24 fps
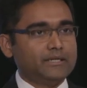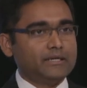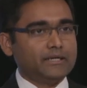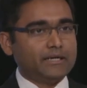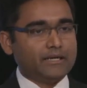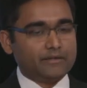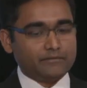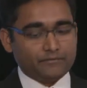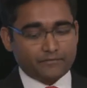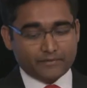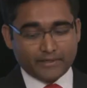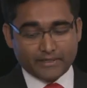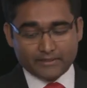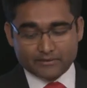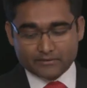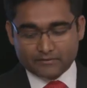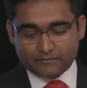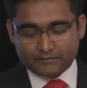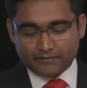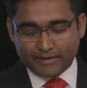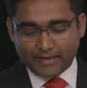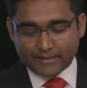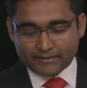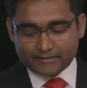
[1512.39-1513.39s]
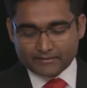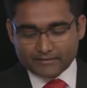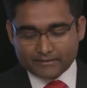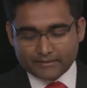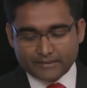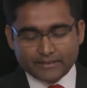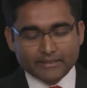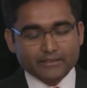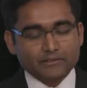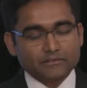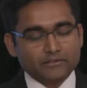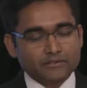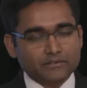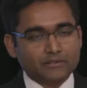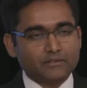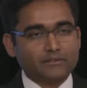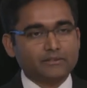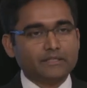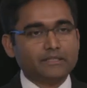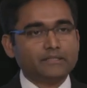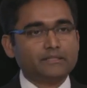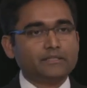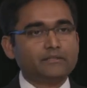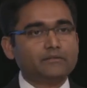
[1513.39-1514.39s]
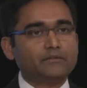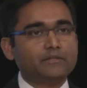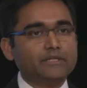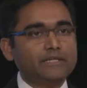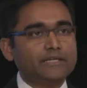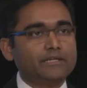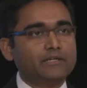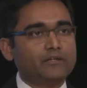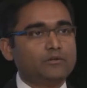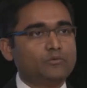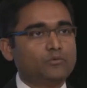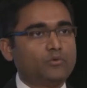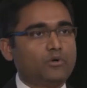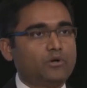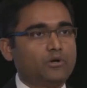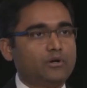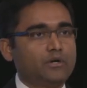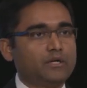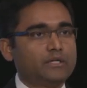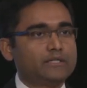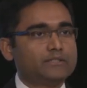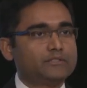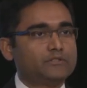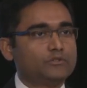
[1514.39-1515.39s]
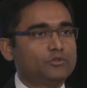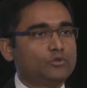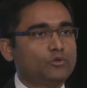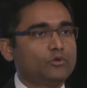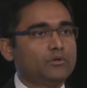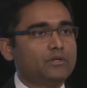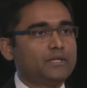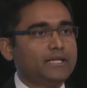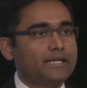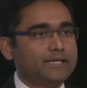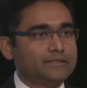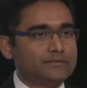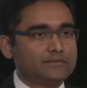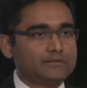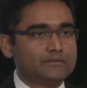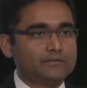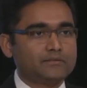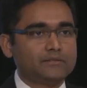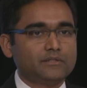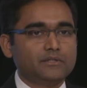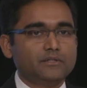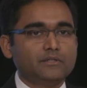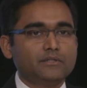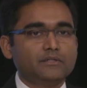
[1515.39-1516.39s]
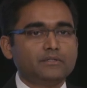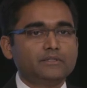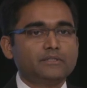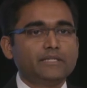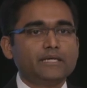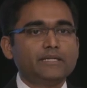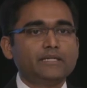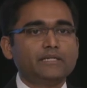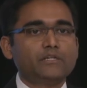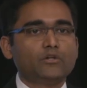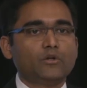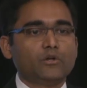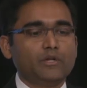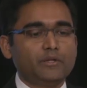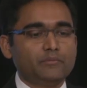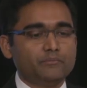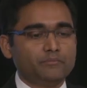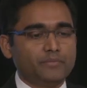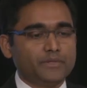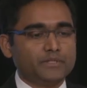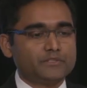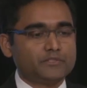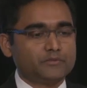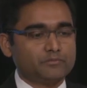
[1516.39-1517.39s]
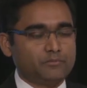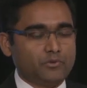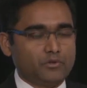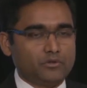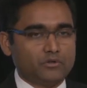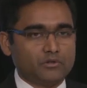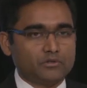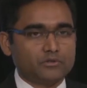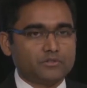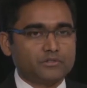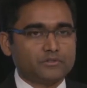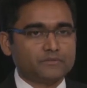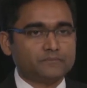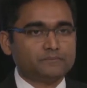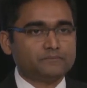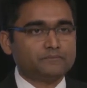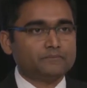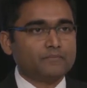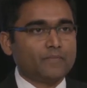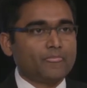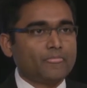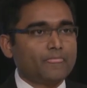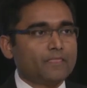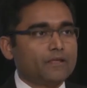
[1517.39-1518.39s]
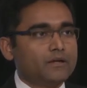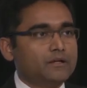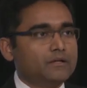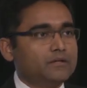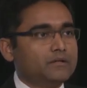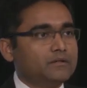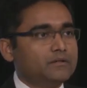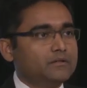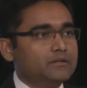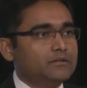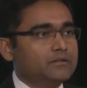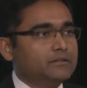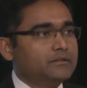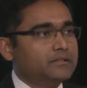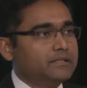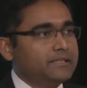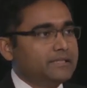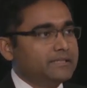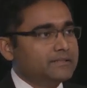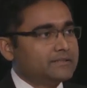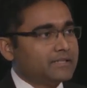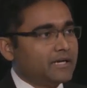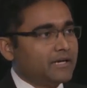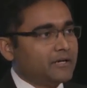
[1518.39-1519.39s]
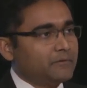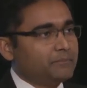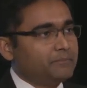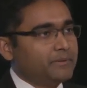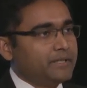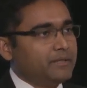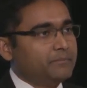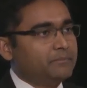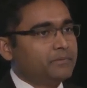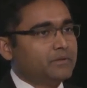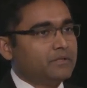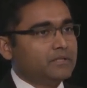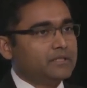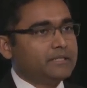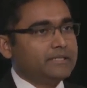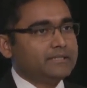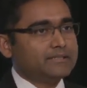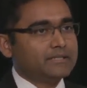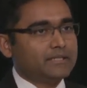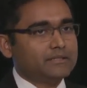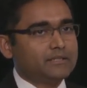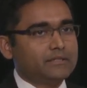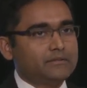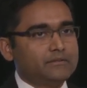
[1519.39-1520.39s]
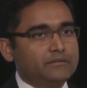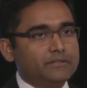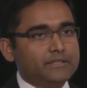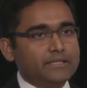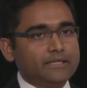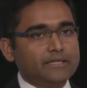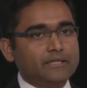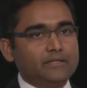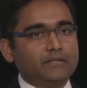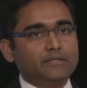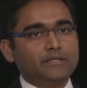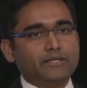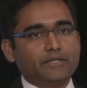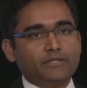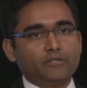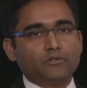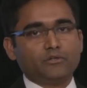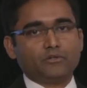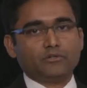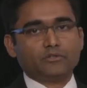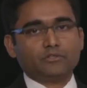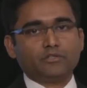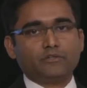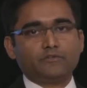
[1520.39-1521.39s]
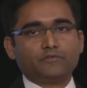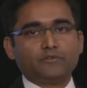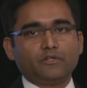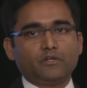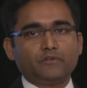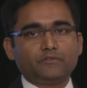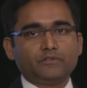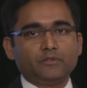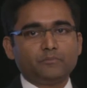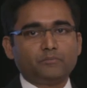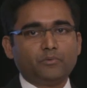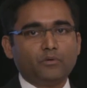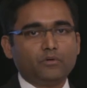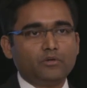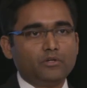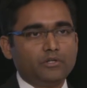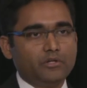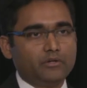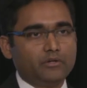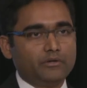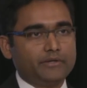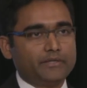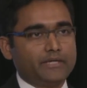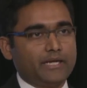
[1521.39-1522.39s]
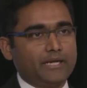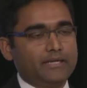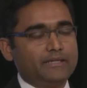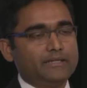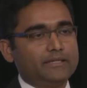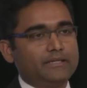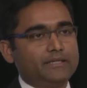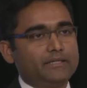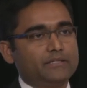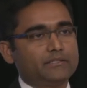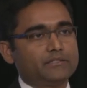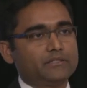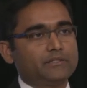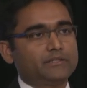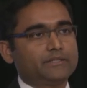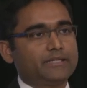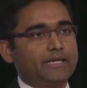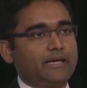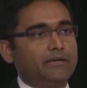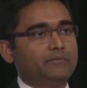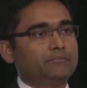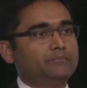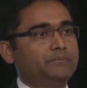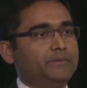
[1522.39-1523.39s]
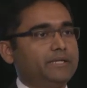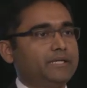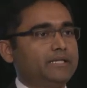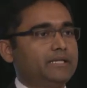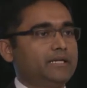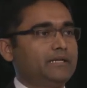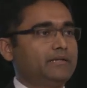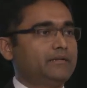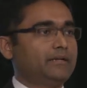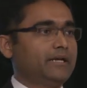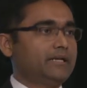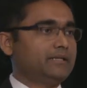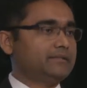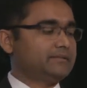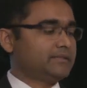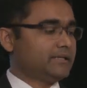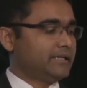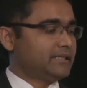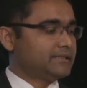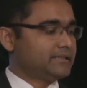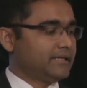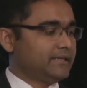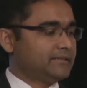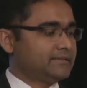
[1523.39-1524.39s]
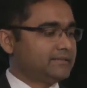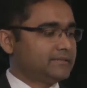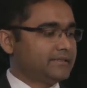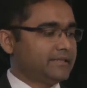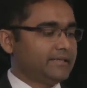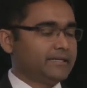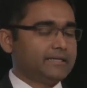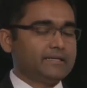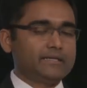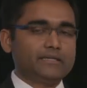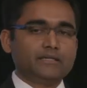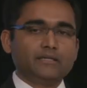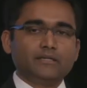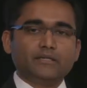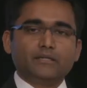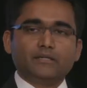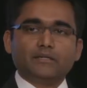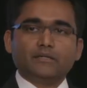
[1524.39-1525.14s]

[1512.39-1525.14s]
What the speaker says: And friends, vaccination in the real world is no less than an Olympic sport. These are people, these are the real heroes of the polio eradication campaign. And as I say,